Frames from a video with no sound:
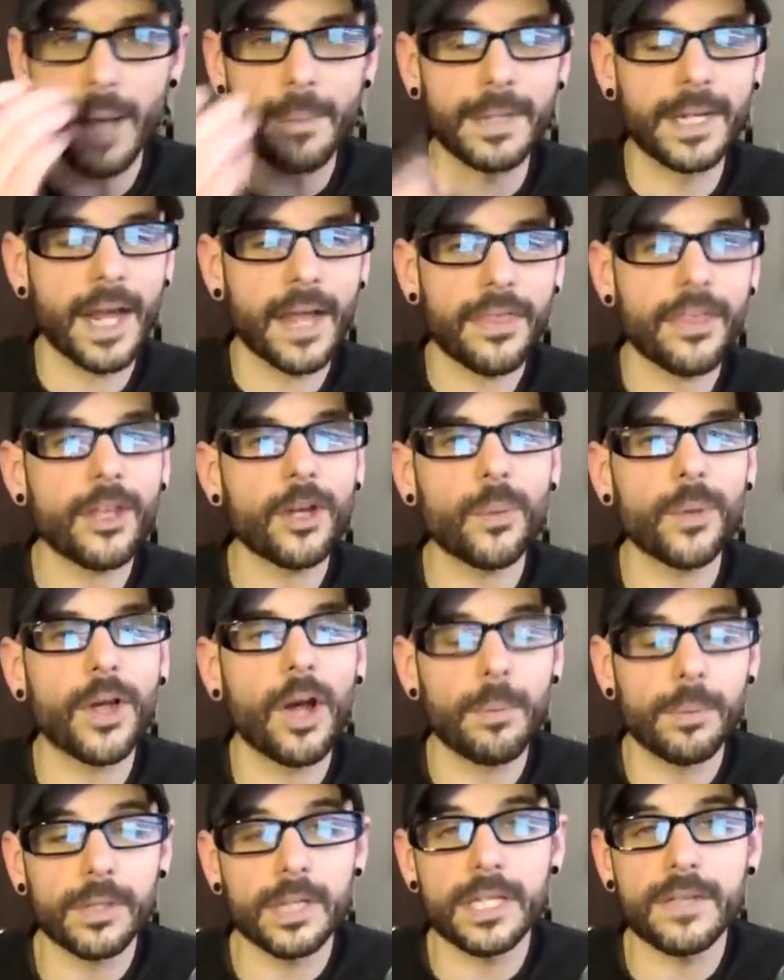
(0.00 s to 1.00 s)
I mean, I think we
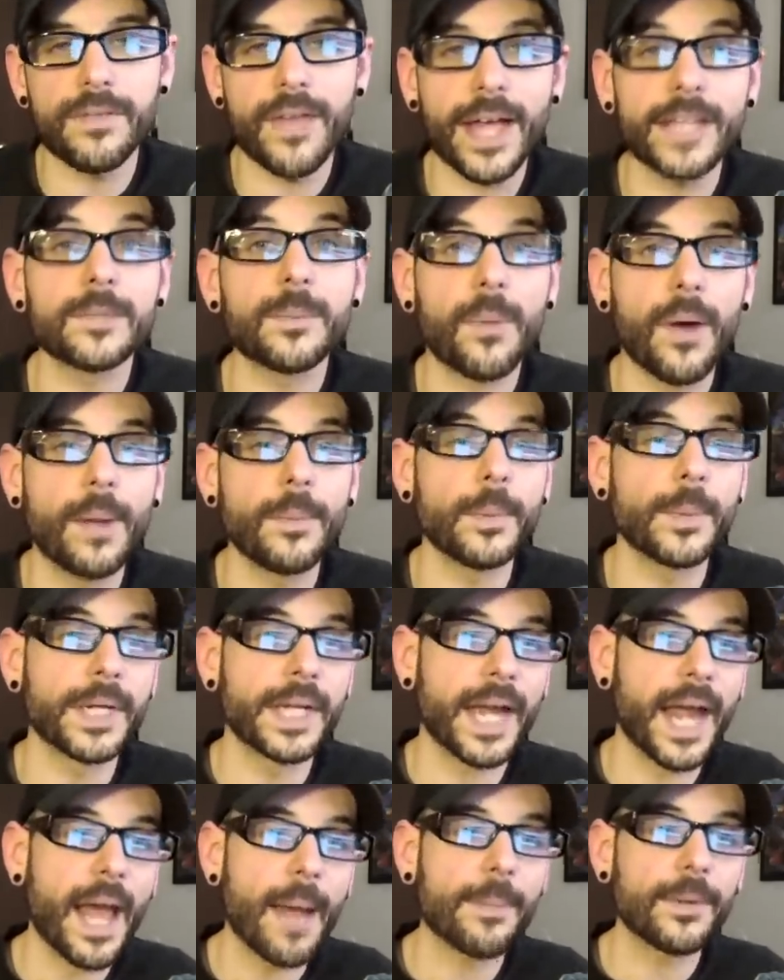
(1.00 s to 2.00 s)
all believe that's probably
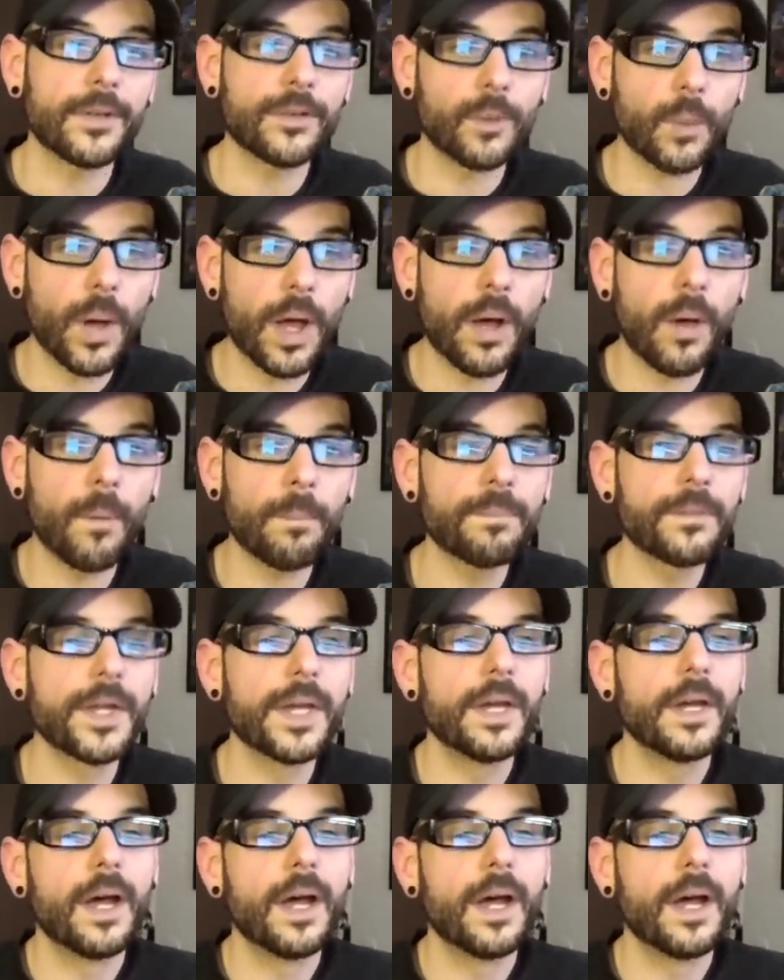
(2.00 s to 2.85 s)
going to happen as well.